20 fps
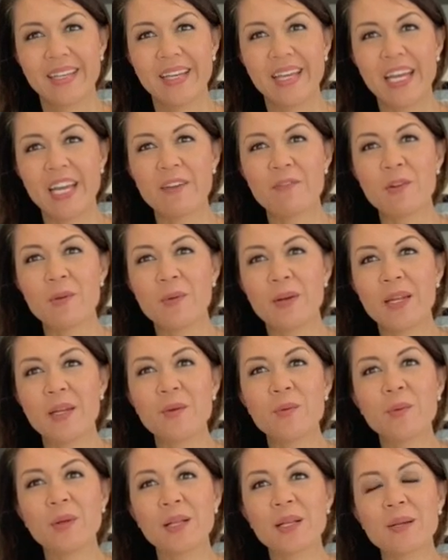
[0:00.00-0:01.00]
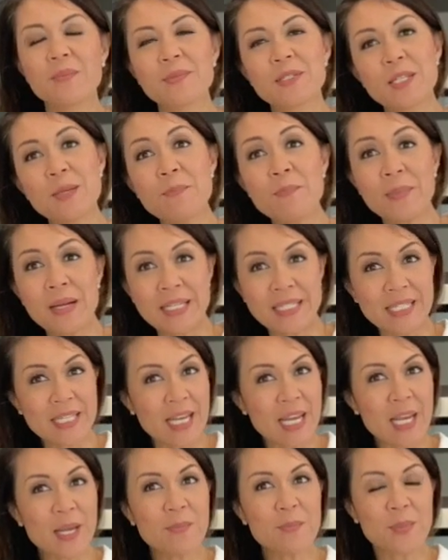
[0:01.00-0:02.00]
Hey everyone, welcome to
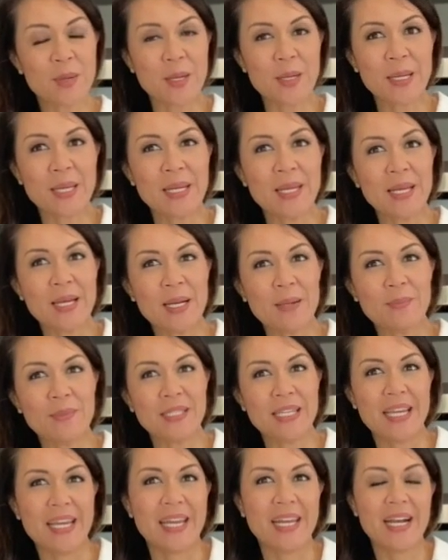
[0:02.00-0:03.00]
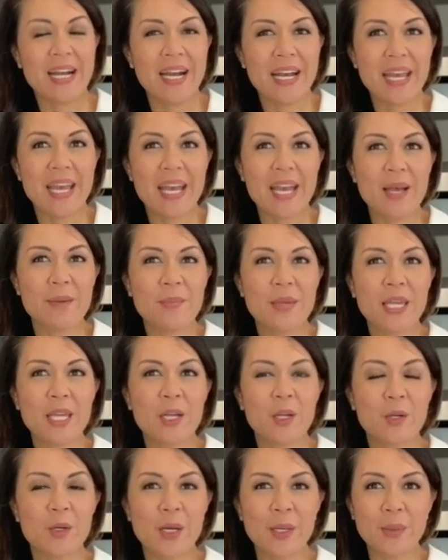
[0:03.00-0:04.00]
Monday Market Update. I am
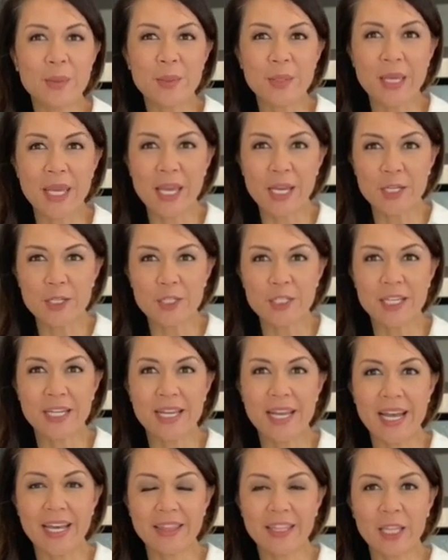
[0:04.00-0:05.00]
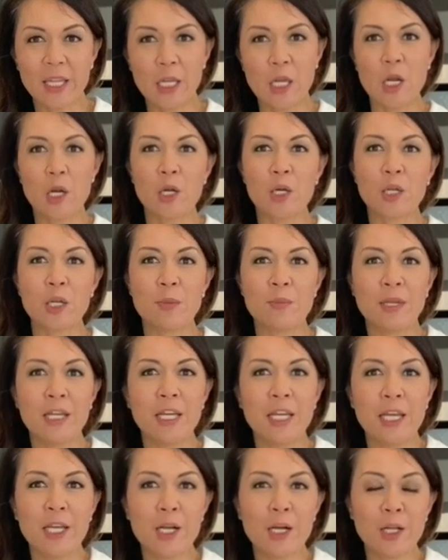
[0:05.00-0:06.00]
here on location at the Lennar
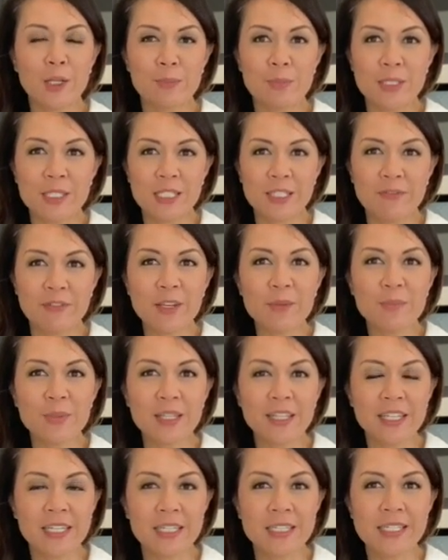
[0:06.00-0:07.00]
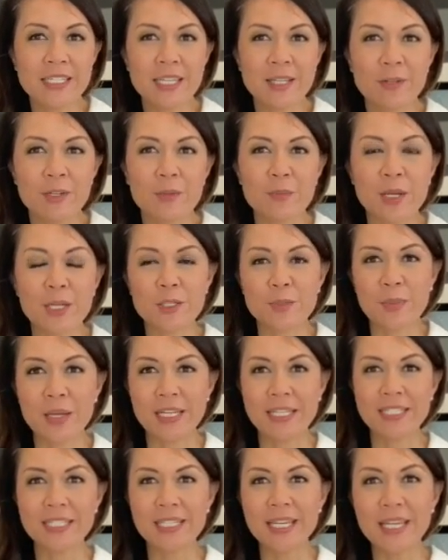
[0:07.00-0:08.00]
community called Pacific Village here in Rancho
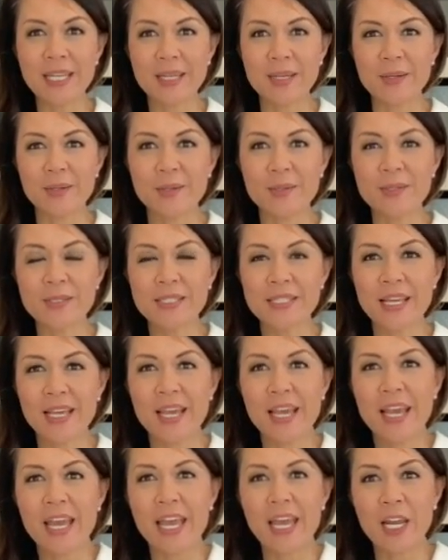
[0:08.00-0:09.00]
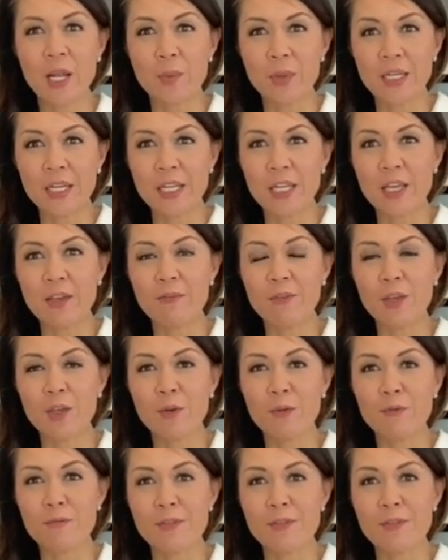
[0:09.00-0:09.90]
Penasquitos, and I wanted to give you